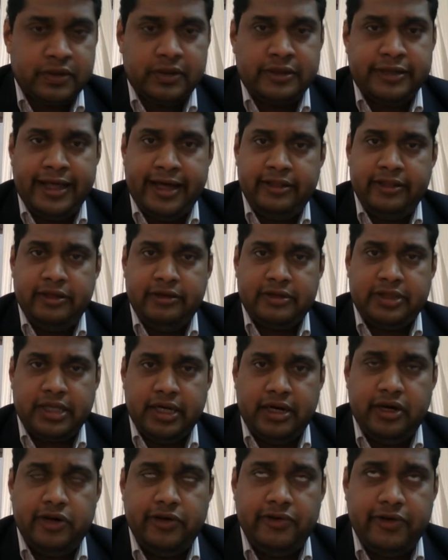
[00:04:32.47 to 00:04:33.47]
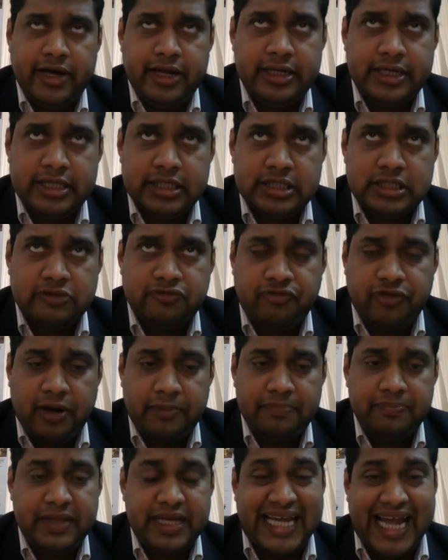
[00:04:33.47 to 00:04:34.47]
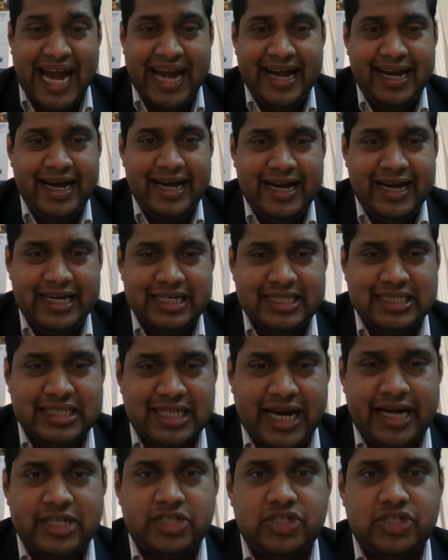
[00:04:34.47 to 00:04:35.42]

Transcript: Then the third one is from the candidate side,